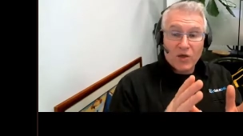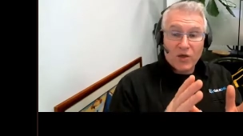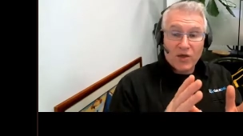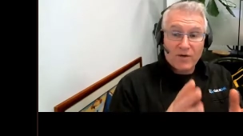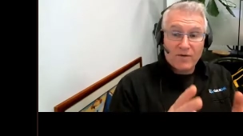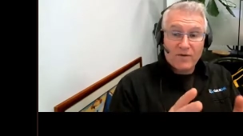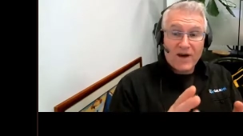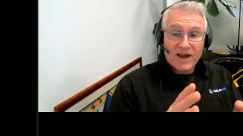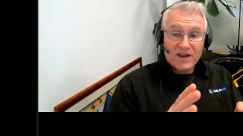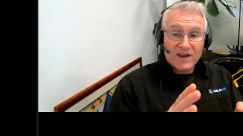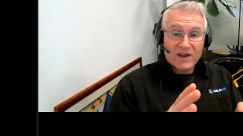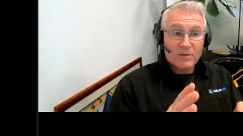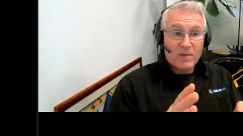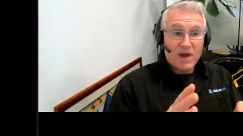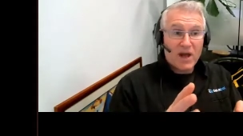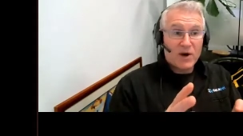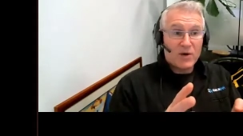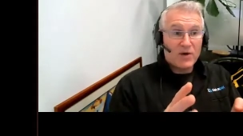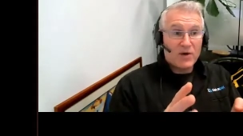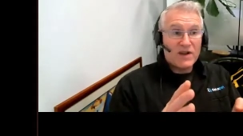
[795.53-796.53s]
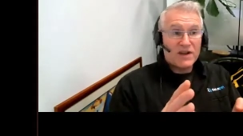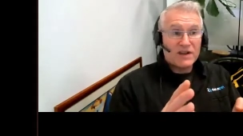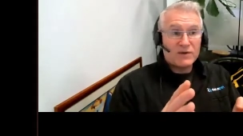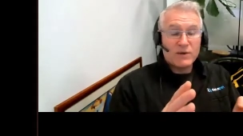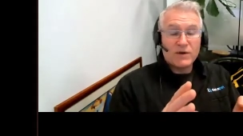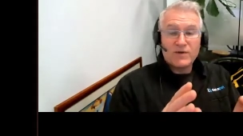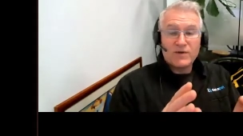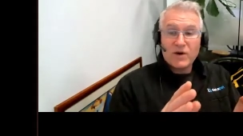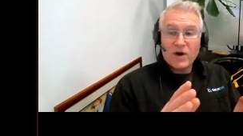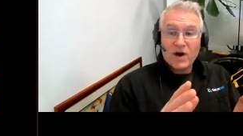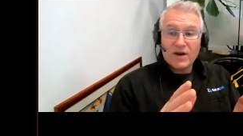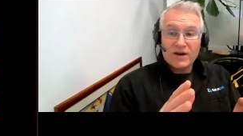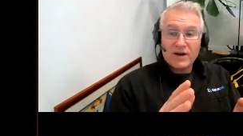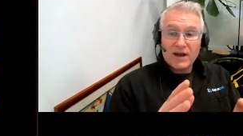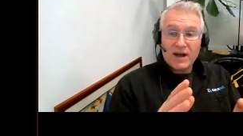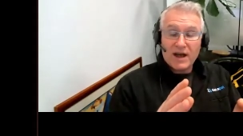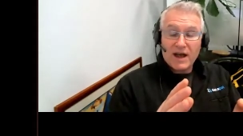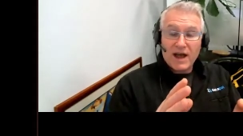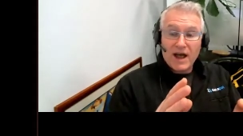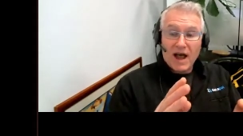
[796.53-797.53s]
the fact of the matter is we've got
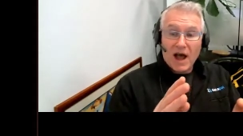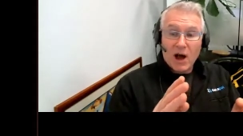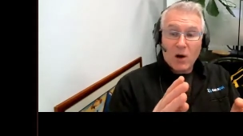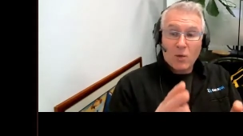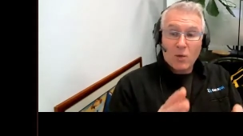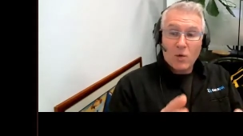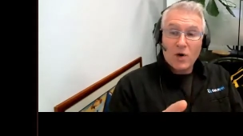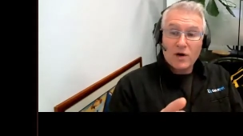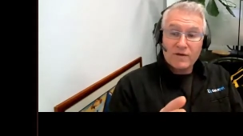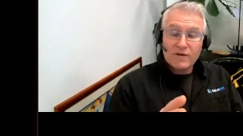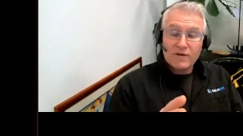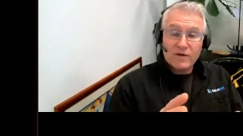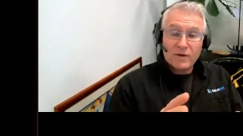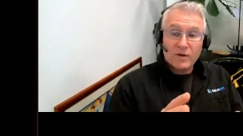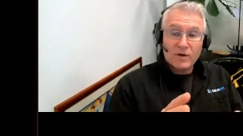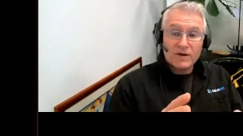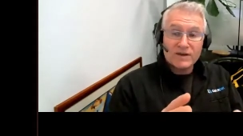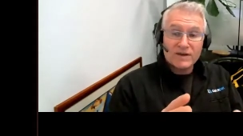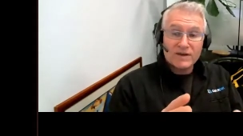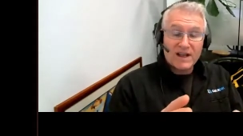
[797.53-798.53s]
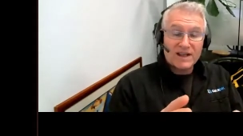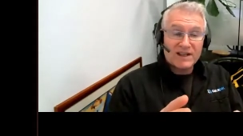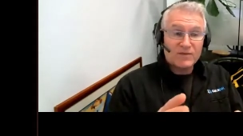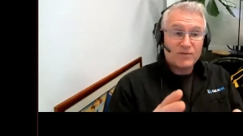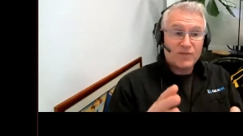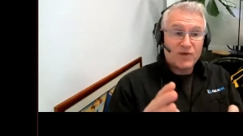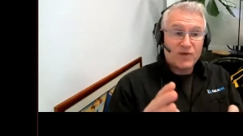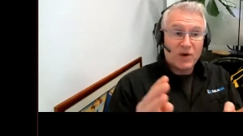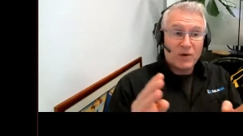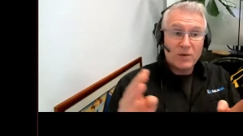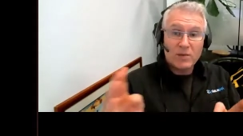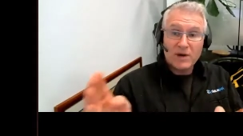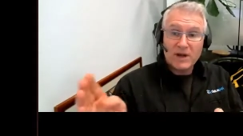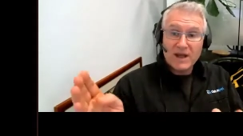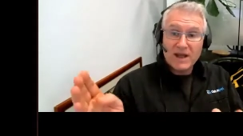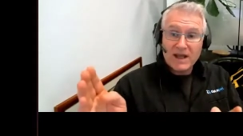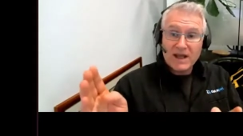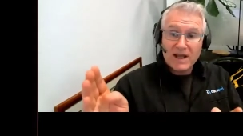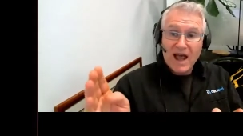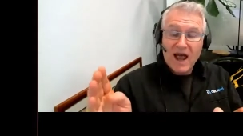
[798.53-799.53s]
a workforce that's
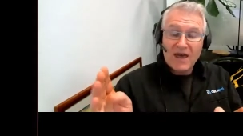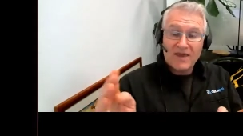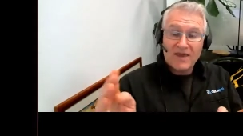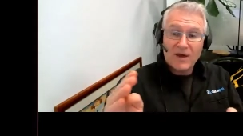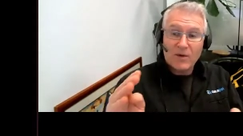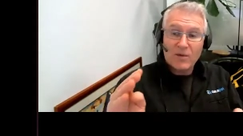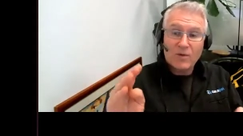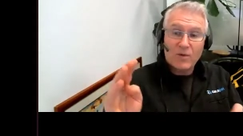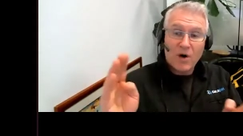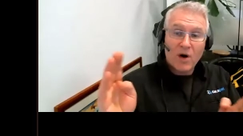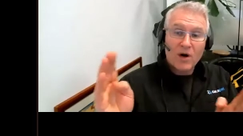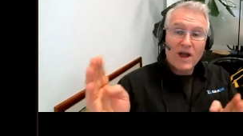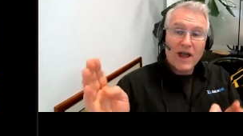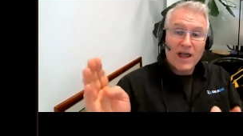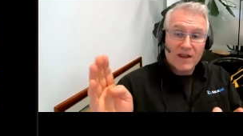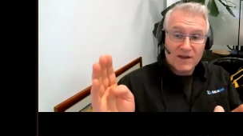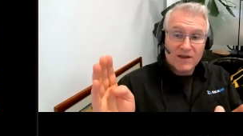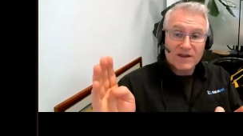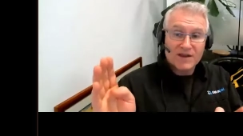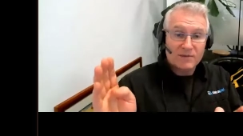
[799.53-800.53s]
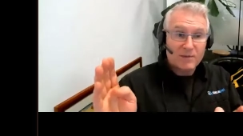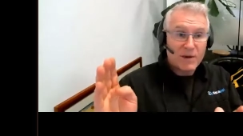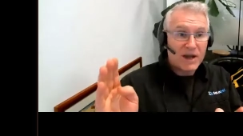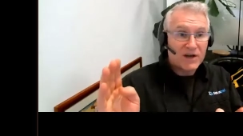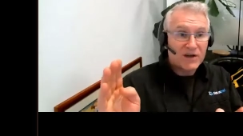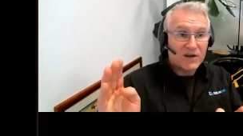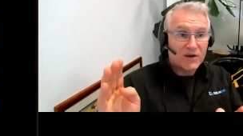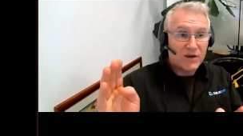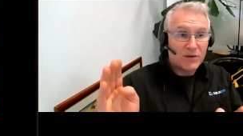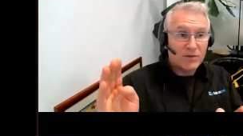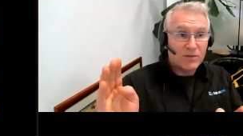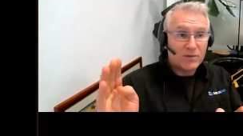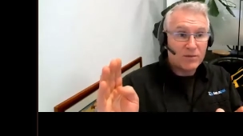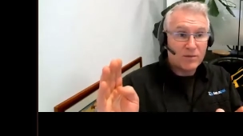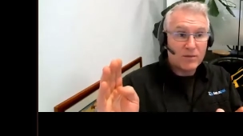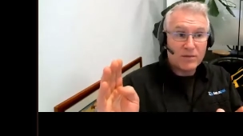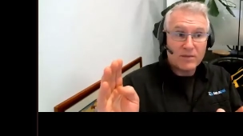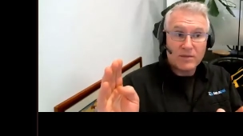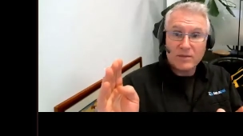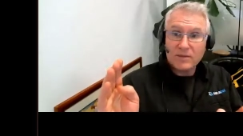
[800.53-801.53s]
probably at the wrong end of the spectrum
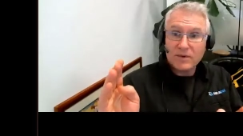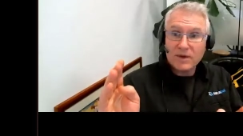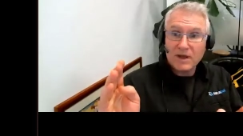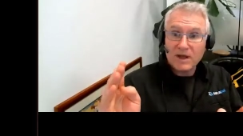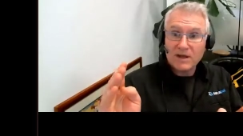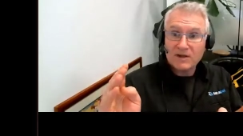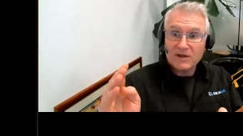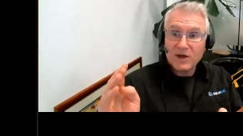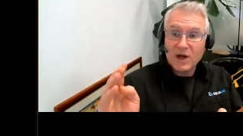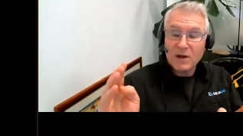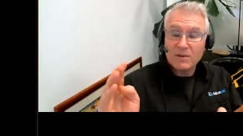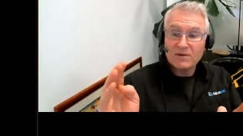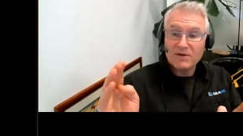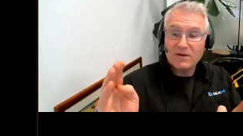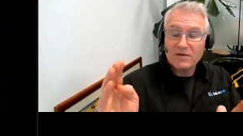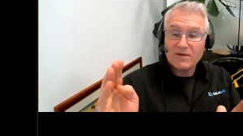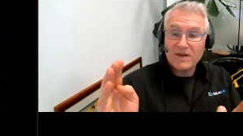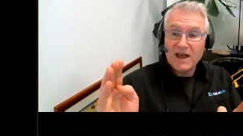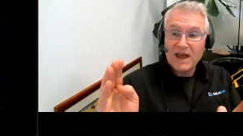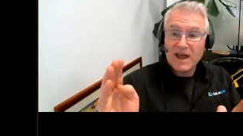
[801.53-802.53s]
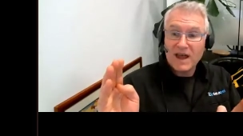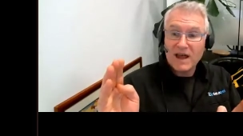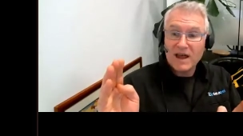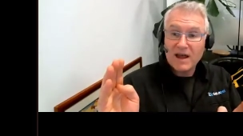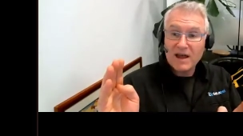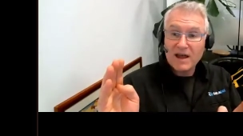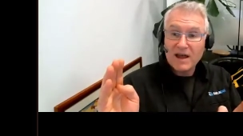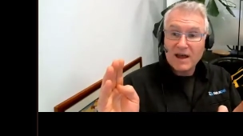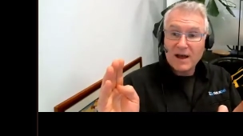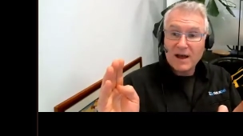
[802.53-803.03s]
in terms of their